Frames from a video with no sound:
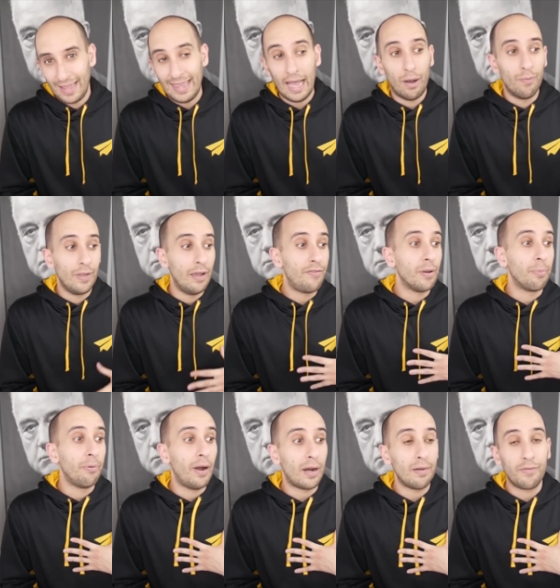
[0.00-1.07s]
Now, if you're
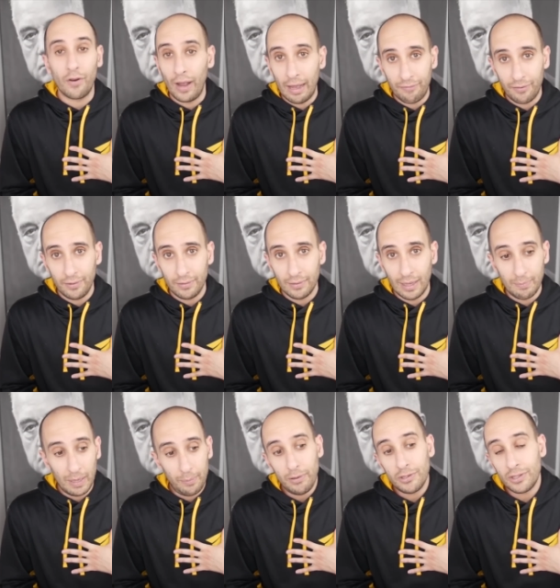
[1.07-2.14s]
proud of your effort,
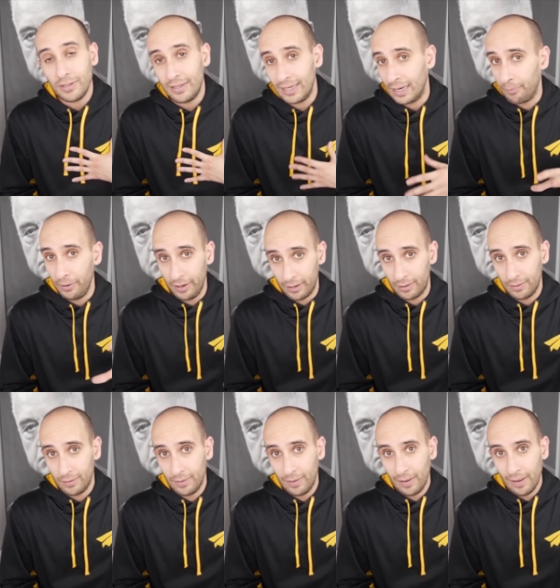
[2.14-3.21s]
maybe you should take a break.
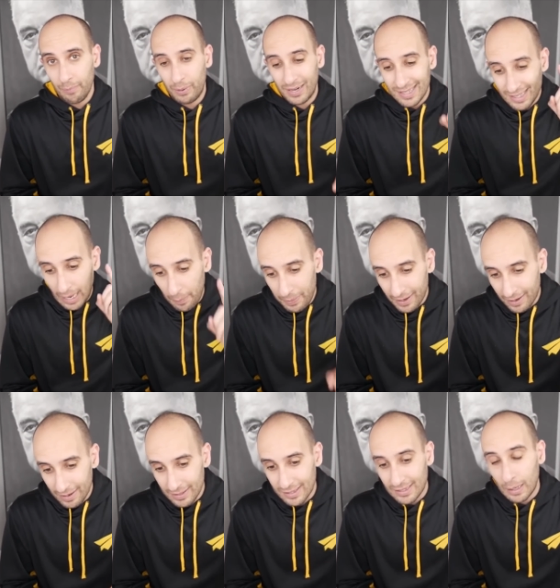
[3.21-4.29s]
But it's not
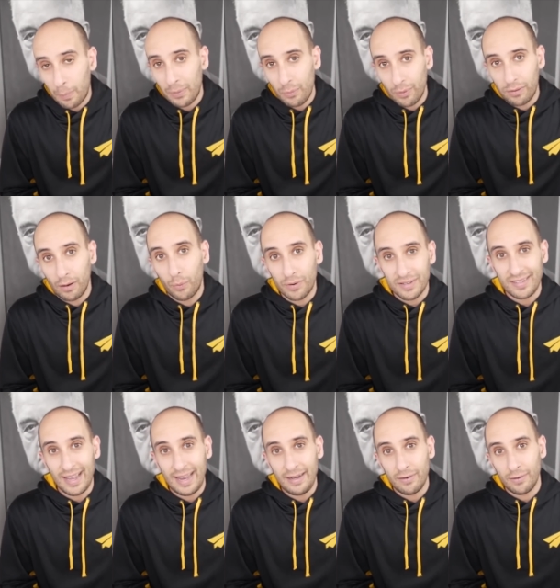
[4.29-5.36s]
because somebody with lower
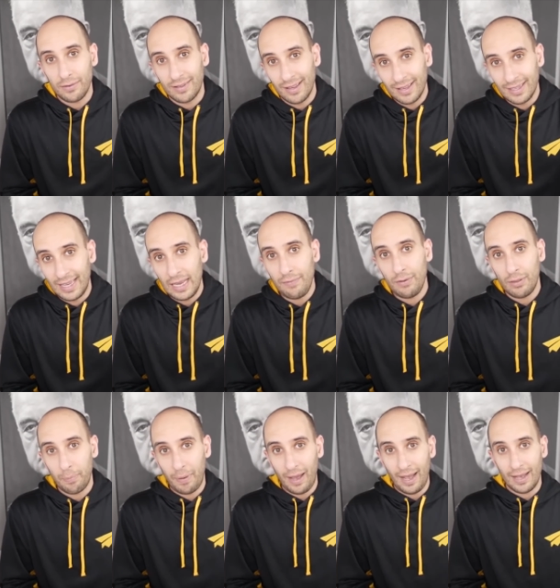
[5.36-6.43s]
standards gave you
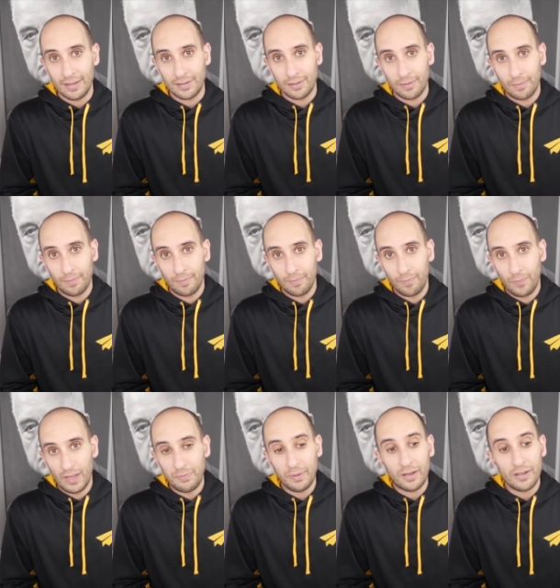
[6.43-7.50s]
the pass.
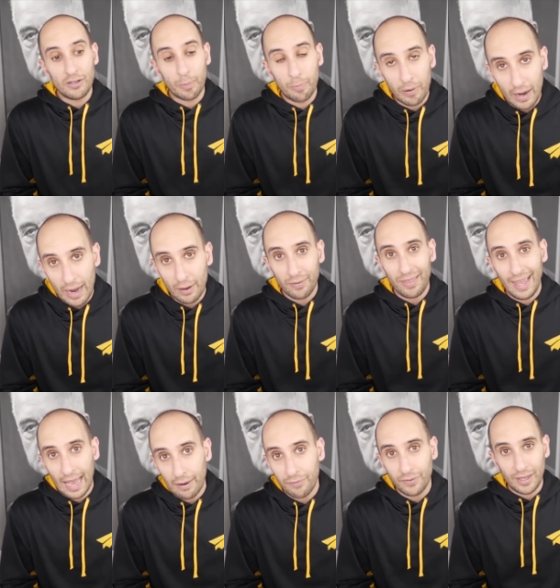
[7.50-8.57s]
It's because you're proud of the
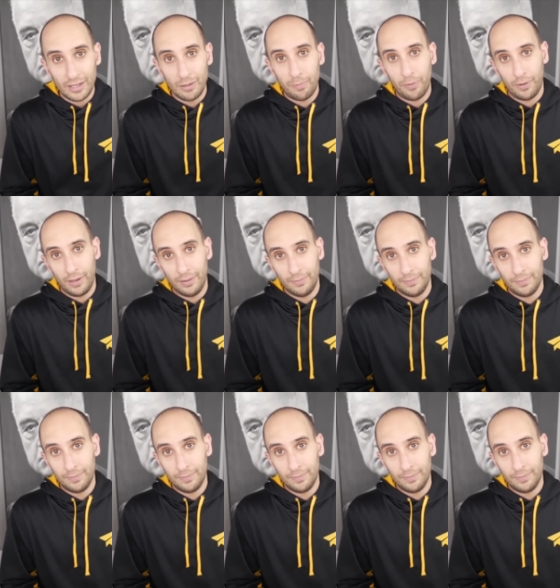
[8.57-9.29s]
effort that you put in.